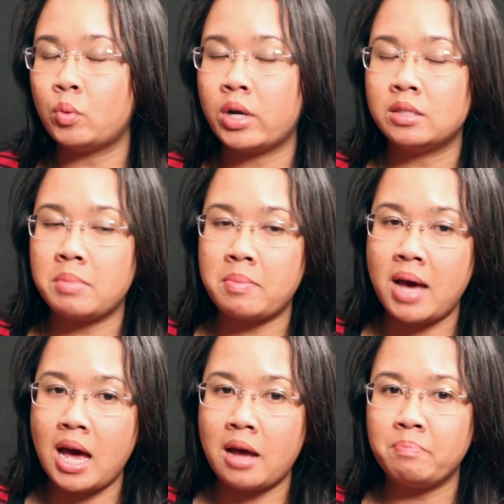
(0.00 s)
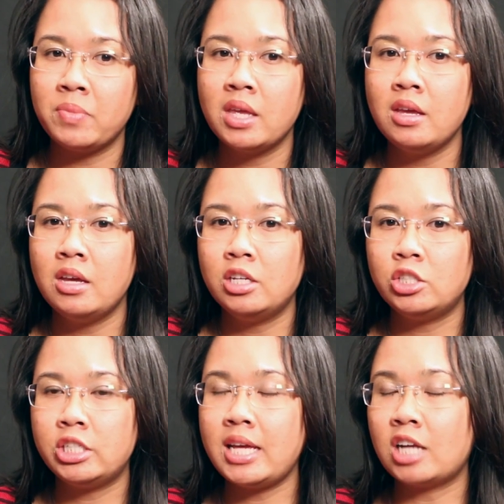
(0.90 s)
Whereas my mom,
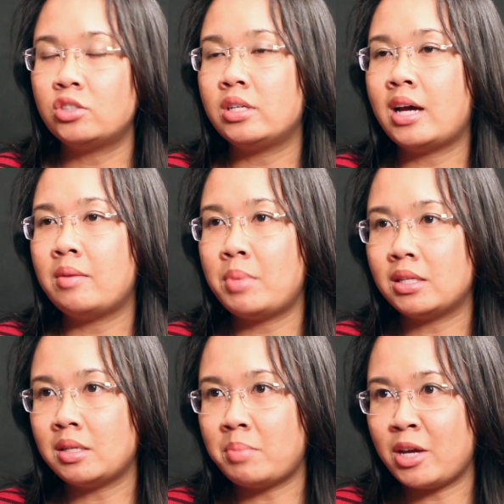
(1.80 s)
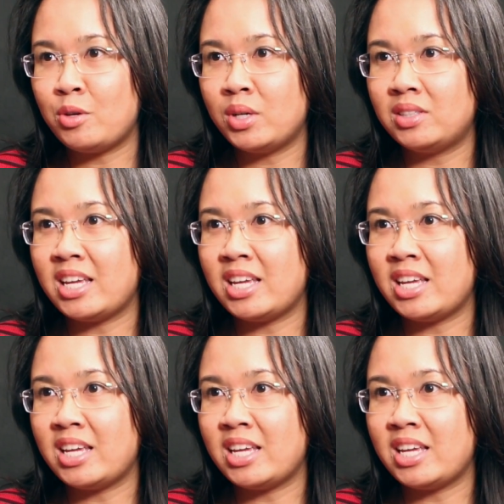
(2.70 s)
she actually got picked up by a U.S.